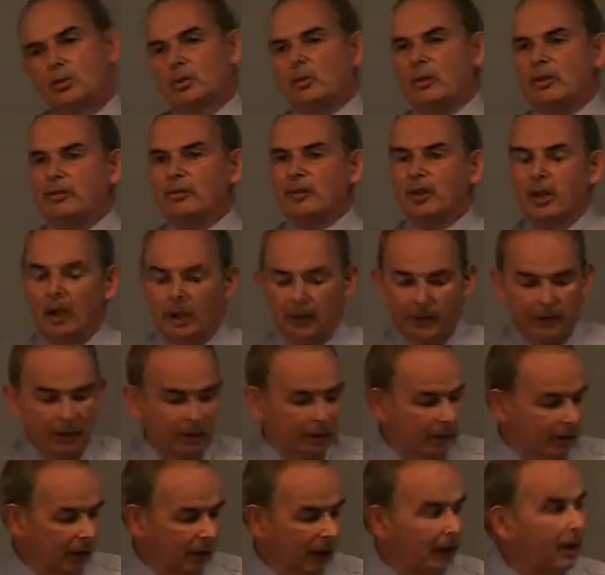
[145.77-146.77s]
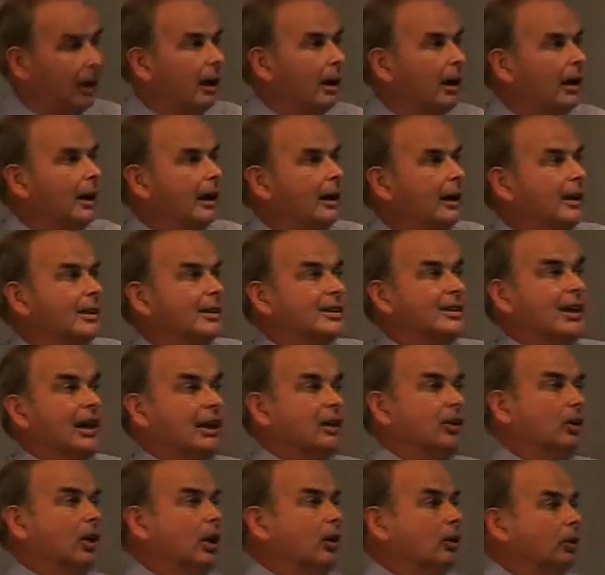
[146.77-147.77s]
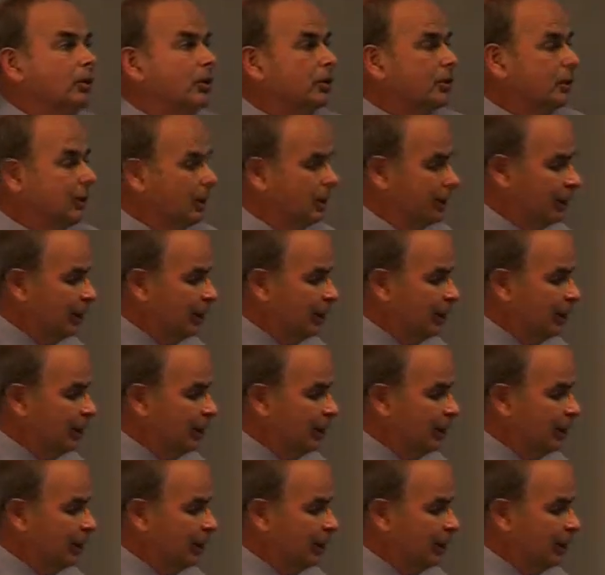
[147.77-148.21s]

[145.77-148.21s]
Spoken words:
we've got tech notes.